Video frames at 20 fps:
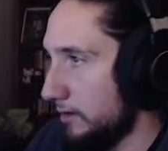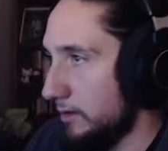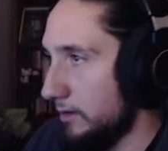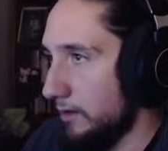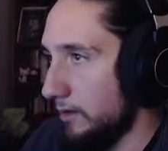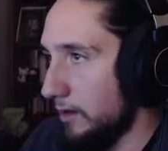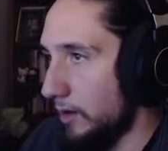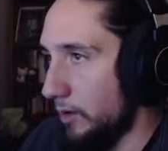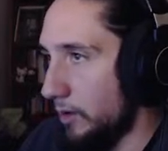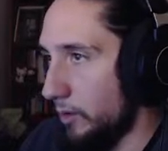
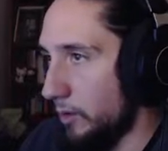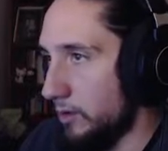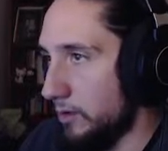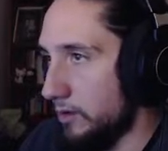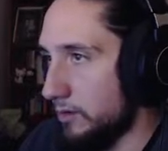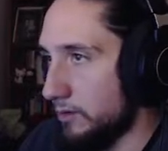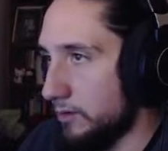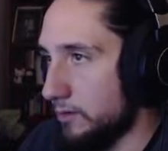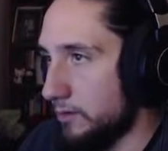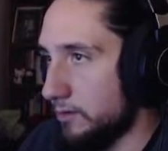oh,
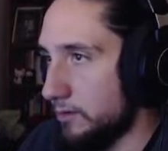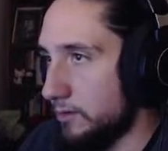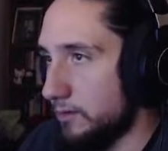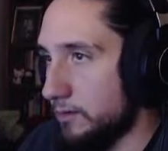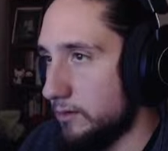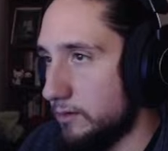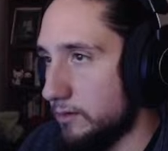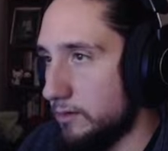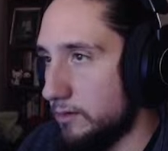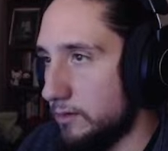
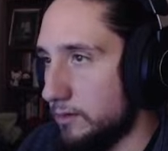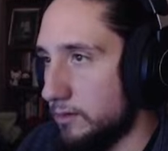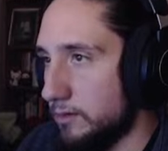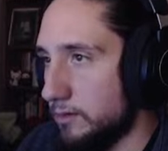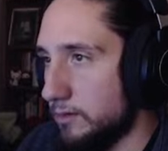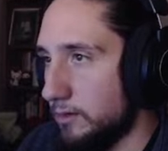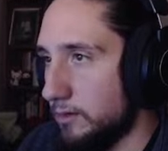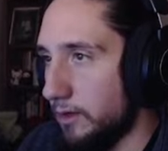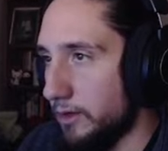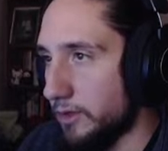
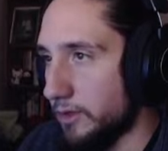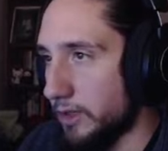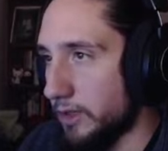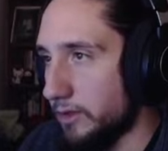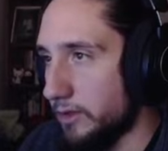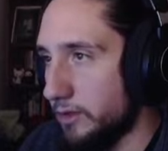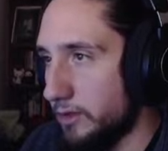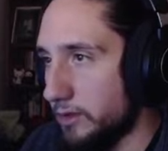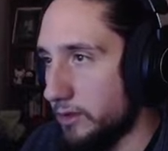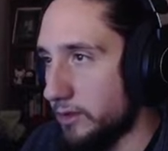I was like,
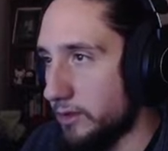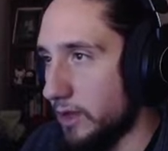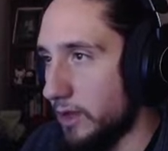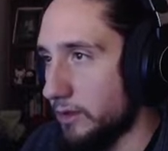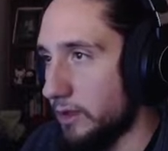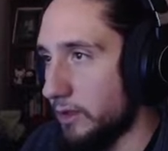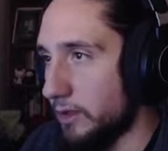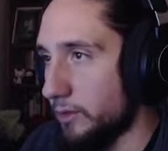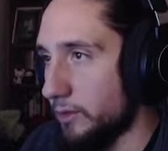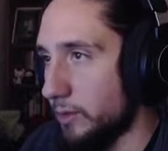this does not
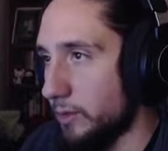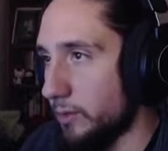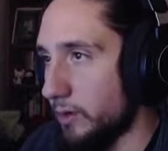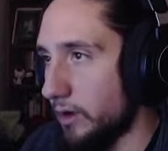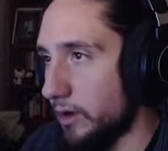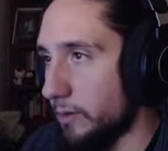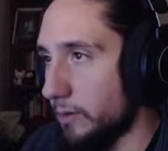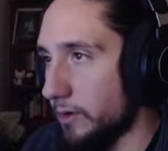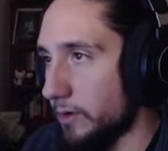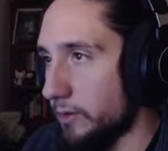take 3
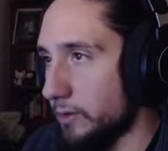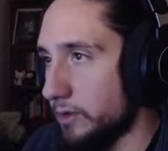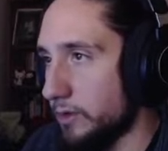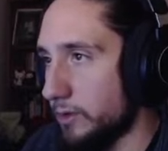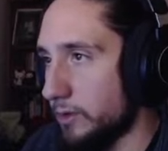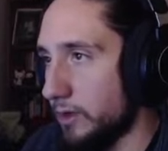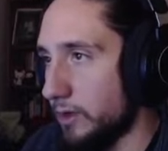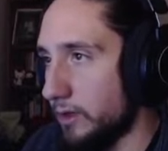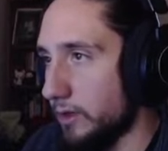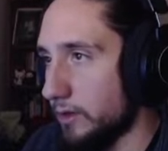parameters. What's
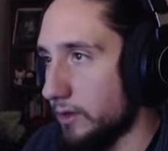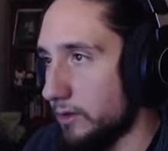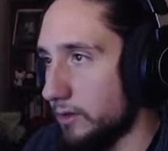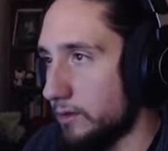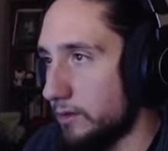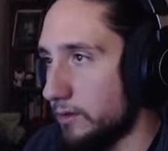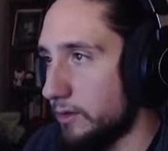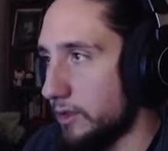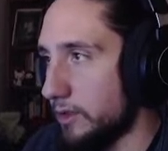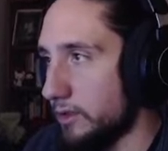going on here?
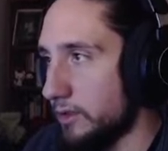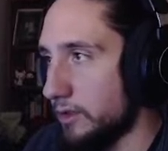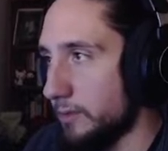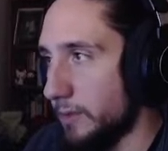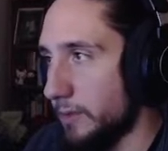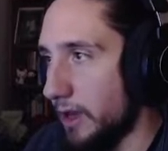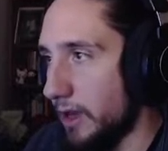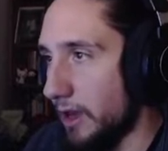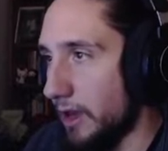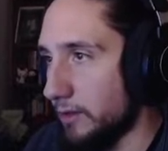These need to
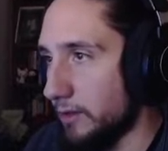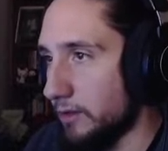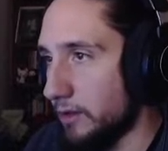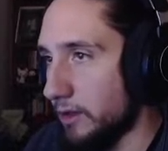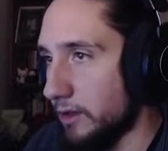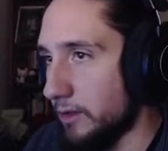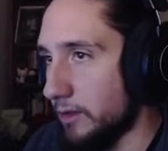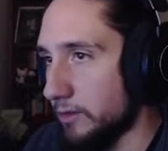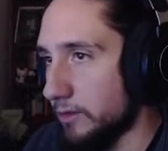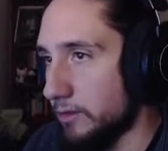be added
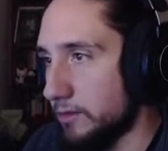together.